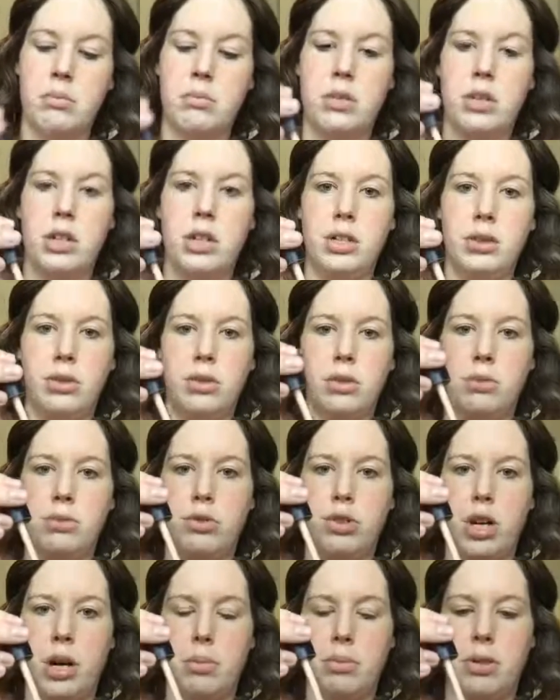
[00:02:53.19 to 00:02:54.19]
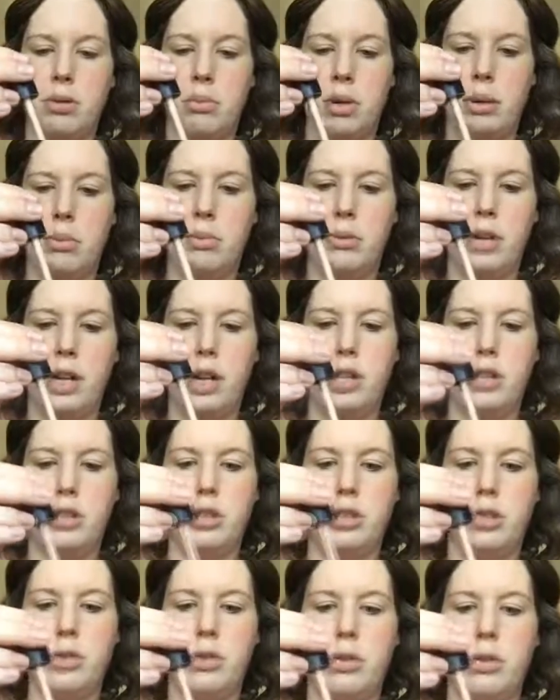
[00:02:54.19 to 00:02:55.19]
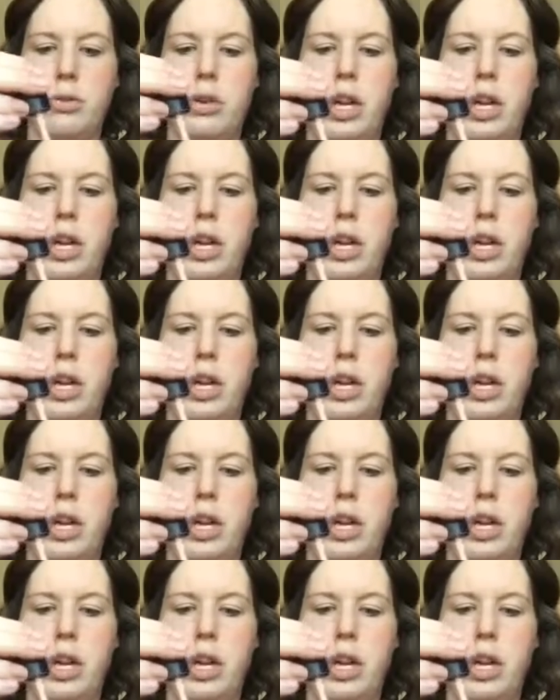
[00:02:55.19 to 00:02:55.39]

I'm gonna do some drops on my brush.